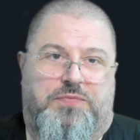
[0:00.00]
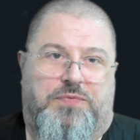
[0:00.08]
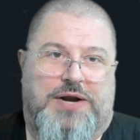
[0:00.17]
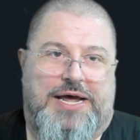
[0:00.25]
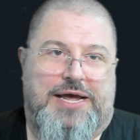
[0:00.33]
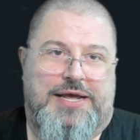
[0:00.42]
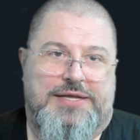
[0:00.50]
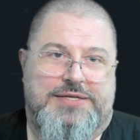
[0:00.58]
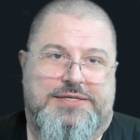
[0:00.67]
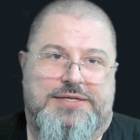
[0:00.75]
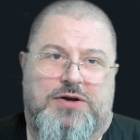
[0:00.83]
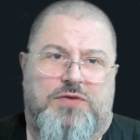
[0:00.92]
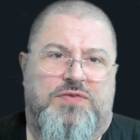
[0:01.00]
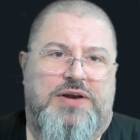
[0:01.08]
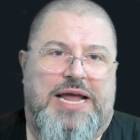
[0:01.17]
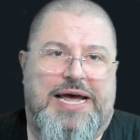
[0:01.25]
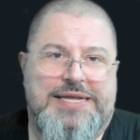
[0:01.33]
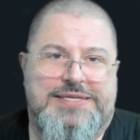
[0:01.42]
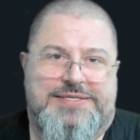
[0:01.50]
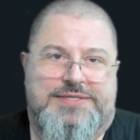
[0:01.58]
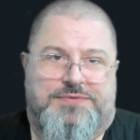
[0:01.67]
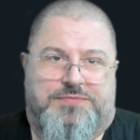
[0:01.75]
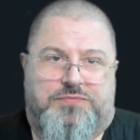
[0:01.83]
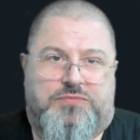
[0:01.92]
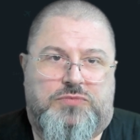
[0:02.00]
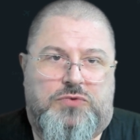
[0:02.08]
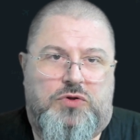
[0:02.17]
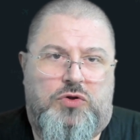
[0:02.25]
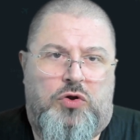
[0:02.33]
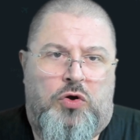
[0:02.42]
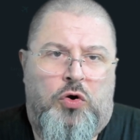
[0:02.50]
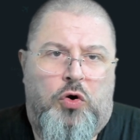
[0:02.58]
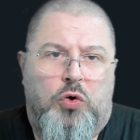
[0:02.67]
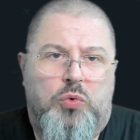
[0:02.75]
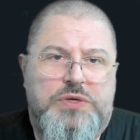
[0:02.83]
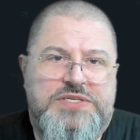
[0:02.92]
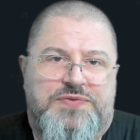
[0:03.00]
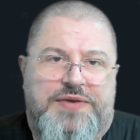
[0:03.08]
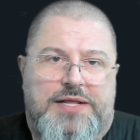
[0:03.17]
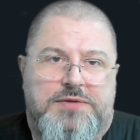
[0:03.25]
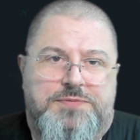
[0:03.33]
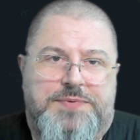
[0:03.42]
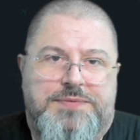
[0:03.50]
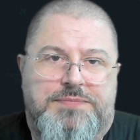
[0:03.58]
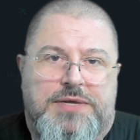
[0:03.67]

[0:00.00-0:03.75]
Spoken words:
lights always fails me.